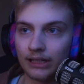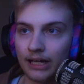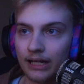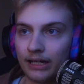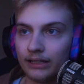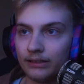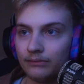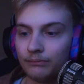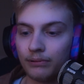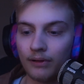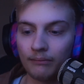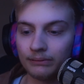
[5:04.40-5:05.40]
I,
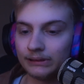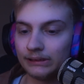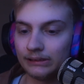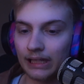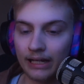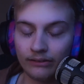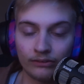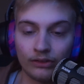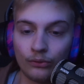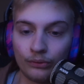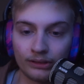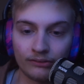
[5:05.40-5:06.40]
probably I don't know
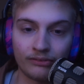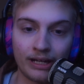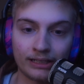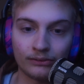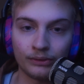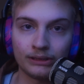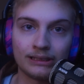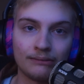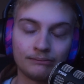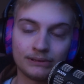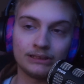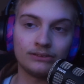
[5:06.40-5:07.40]
what the fact was. I
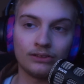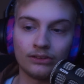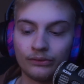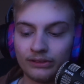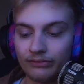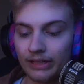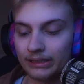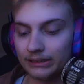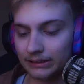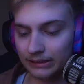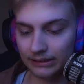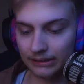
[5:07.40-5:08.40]
still don't know what the fact
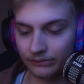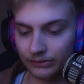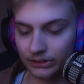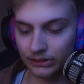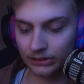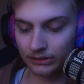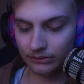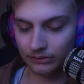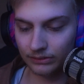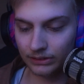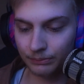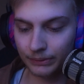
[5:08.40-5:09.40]
is. I think it was, it
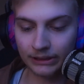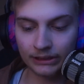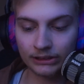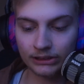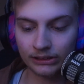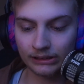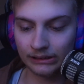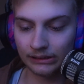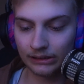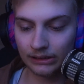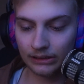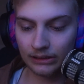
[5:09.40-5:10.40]
was potentially
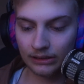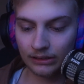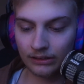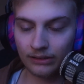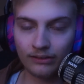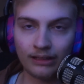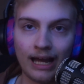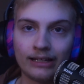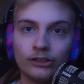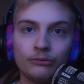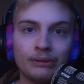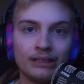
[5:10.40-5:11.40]
uh, I
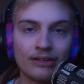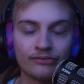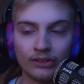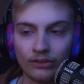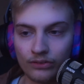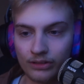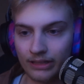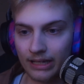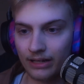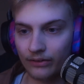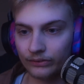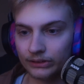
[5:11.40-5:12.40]
couldn't be left alone at the
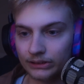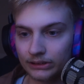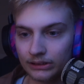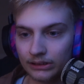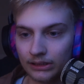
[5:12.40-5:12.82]
house.